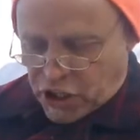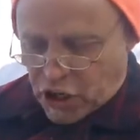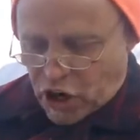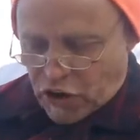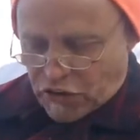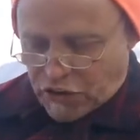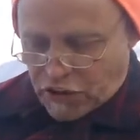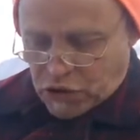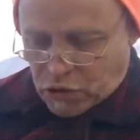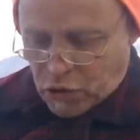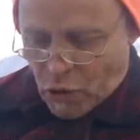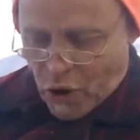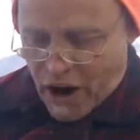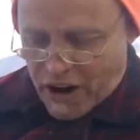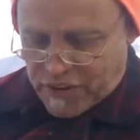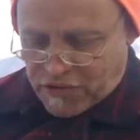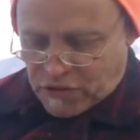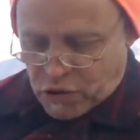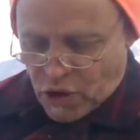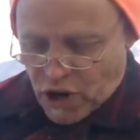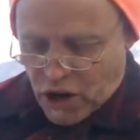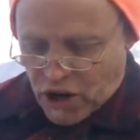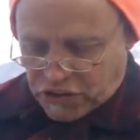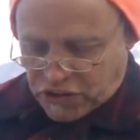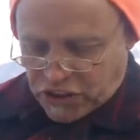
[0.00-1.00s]
over
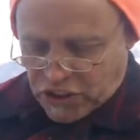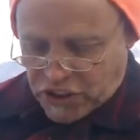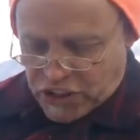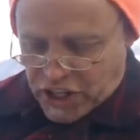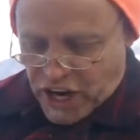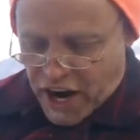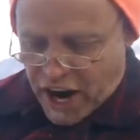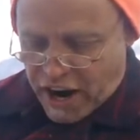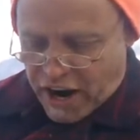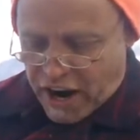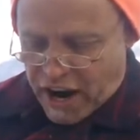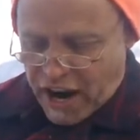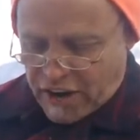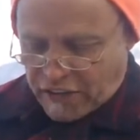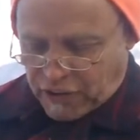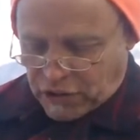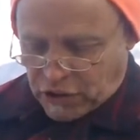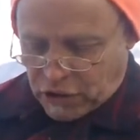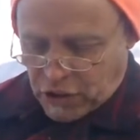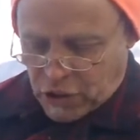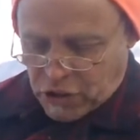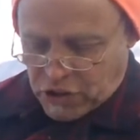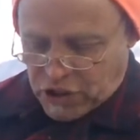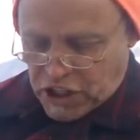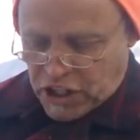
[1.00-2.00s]
2012's entire
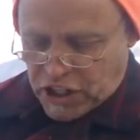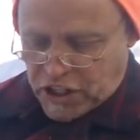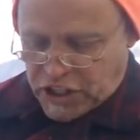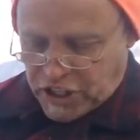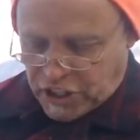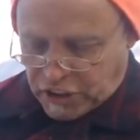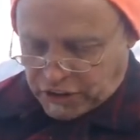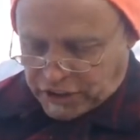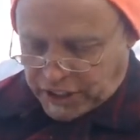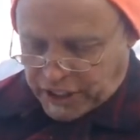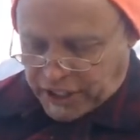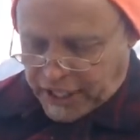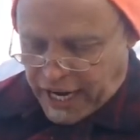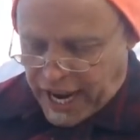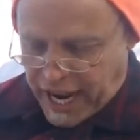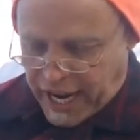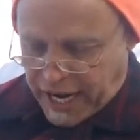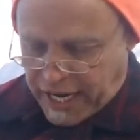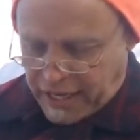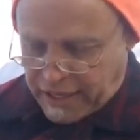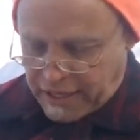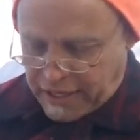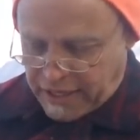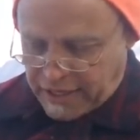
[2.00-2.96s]
evolution till today.